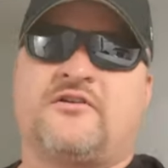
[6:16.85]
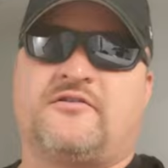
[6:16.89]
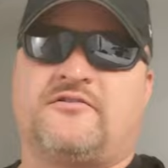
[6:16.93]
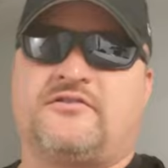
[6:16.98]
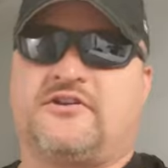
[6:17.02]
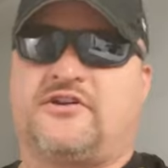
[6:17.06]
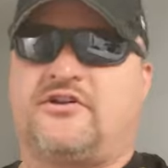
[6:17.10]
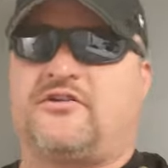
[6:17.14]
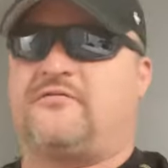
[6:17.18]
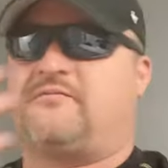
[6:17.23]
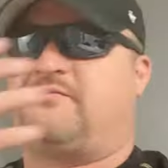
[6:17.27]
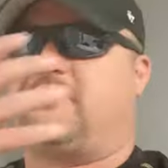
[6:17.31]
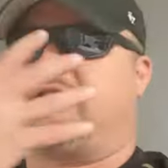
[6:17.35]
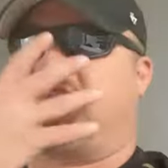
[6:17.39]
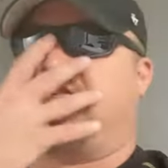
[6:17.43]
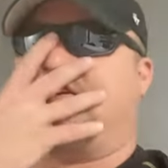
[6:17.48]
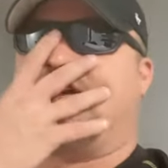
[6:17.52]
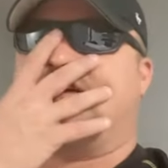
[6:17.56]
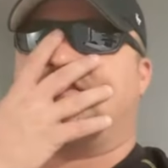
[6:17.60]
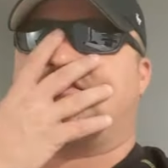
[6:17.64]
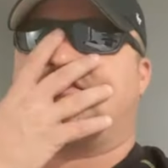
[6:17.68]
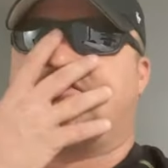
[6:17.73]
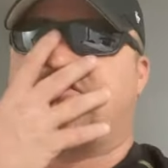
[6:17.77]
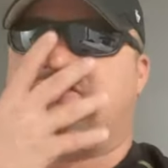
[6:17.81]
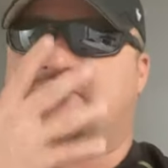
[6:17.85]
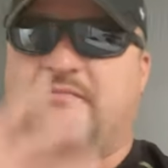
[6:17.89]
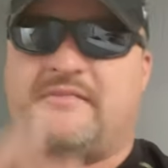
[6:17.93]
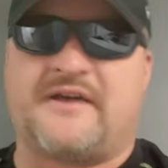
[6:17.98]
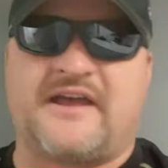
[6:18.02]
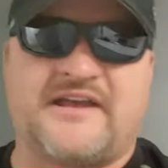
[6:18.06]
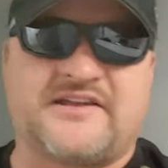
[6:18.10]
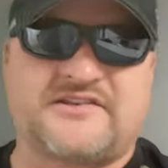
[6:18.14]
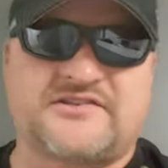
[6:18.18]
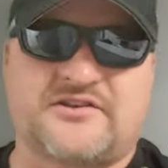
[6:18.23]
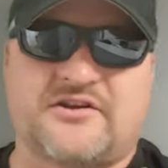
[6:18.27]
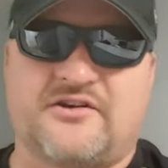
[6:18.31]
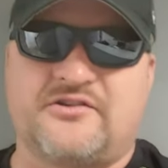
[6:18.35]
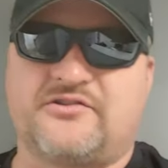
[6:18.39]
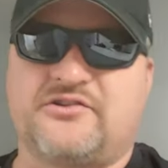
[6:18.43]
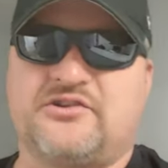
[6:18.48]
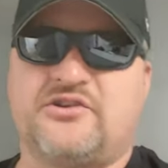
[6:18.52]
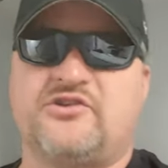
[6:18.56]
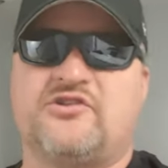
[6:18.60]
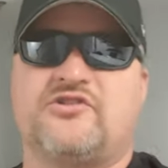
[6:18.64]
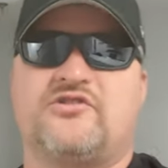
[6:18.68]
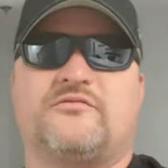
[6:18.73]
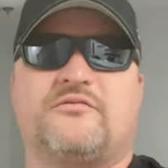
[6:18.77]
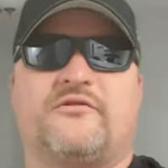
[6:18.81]
you know, put the oxygen mask on
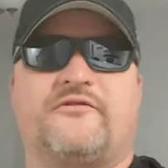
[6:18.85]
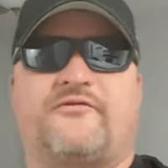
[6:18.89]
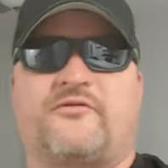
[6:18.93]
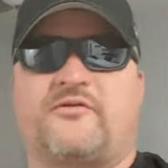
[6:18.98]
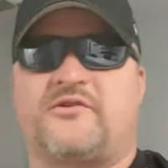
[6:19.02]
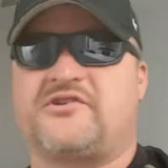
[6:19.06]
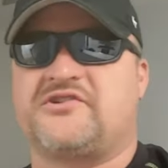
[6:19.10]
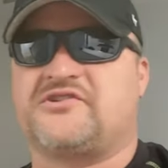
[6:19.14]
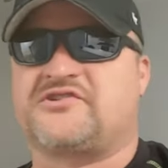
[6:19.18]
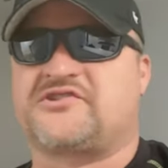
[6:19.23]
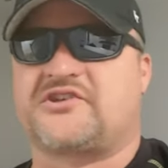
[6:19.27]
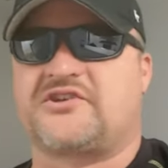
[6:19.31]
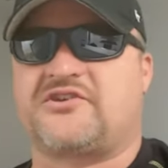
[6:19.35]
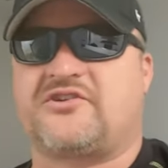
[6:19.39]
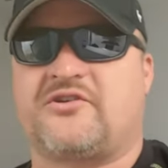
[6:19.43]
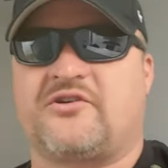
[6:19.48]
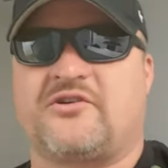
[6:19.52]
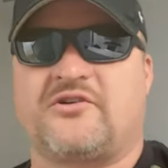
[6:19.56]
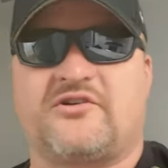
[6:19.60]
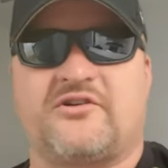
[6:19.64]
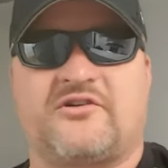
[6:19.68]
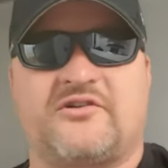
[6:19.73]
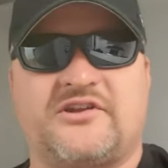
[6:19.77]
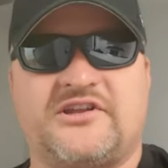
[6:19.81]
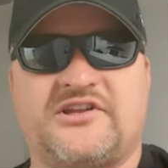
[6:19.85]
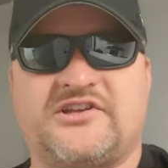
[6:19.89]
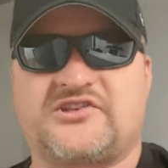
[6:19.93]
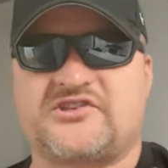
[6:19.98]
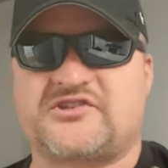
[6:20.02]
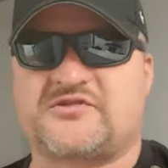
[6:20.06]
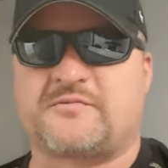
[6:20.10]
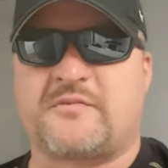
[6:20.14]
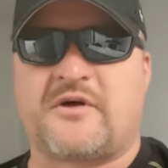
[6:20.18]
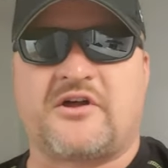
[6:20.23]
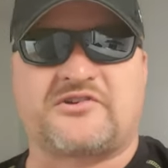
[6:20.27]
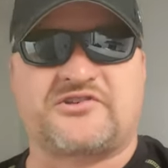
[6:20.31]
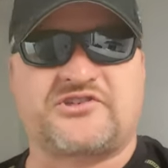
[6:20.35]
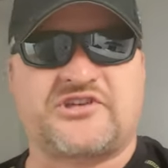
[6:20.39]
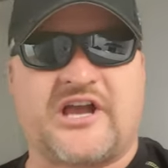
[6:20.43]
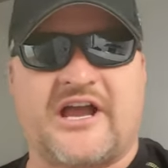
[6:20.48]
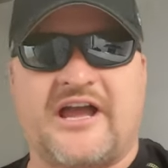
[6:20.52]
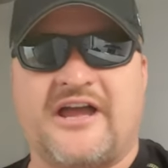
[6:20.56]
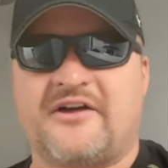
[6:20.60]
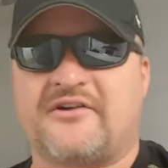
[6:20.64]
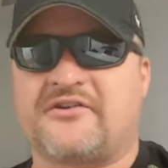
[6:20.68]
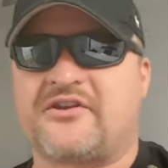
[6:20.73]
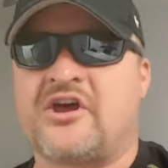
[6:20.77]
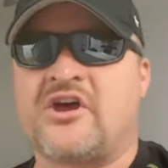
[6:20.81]
you before you secure it on each small
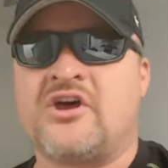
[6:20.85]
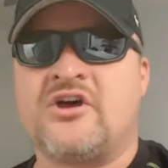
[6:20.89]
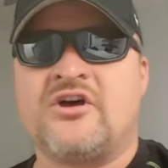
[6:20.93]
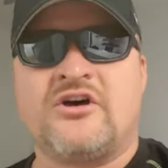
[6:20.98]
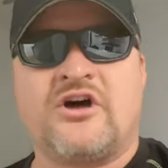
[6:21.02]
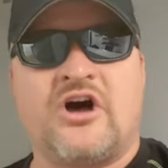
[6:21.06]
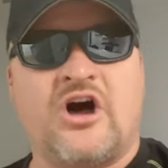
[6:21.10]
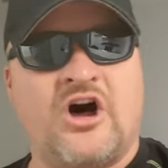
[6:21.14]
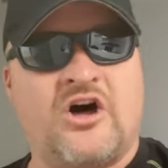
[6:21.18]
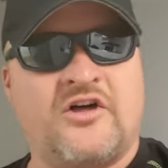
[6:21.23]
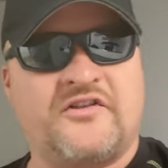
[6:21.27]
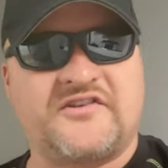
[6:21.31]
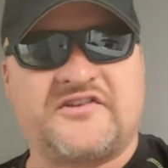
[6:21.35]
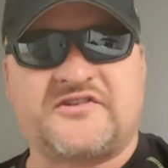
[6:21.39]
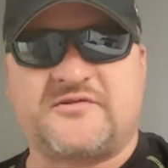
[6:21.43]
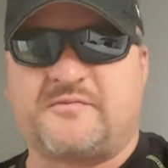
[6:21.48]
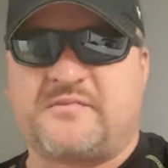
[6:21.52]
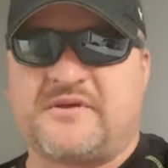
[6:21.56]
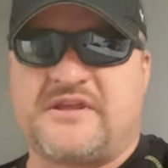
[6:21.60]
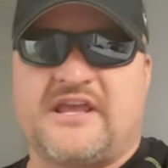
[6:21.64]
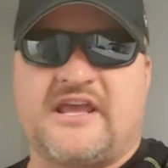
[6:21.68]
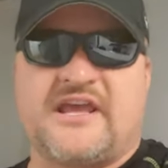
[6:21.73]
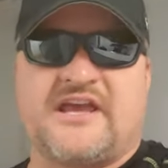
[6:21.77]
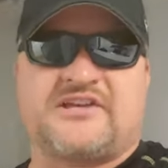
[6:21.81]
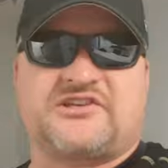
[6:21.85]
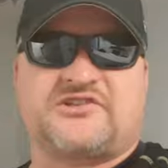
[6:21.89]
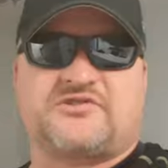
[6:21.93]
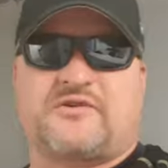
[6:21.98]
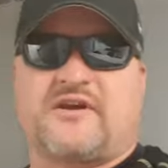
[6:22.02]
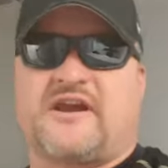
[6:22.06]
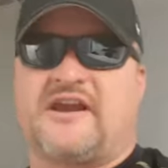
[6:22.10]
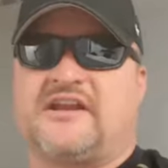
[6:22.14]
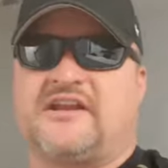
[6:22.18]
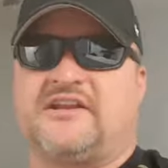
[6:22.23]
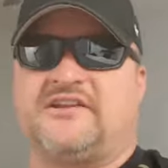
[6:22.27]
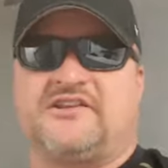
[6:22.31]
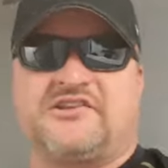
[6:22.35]
child all this BS, right?